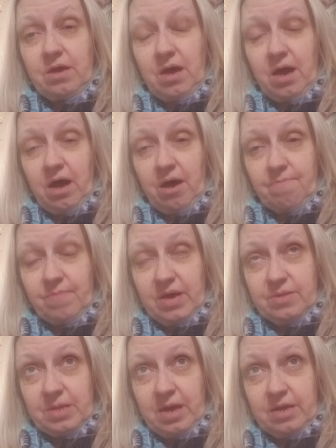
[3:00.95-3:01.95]
Um,
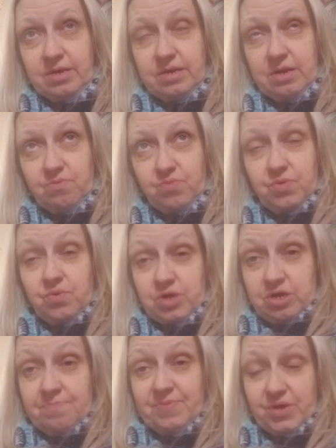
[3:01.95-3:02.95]
and then we were
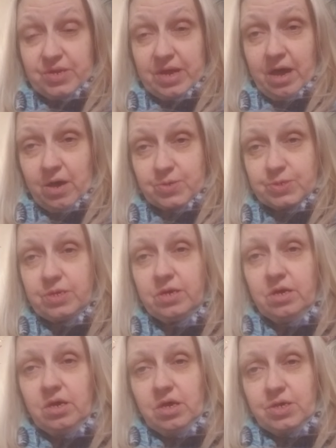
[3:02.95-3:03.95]
to build a house.
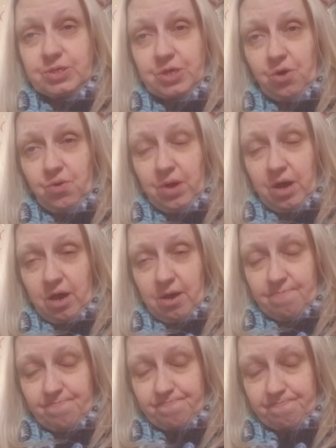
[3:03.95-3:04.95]
So
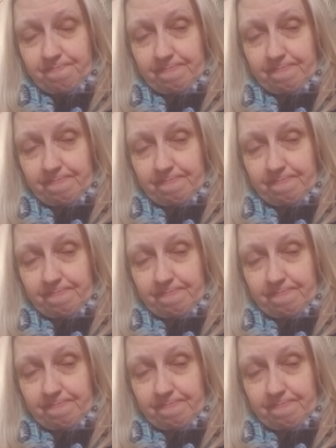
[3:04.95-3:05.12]
um,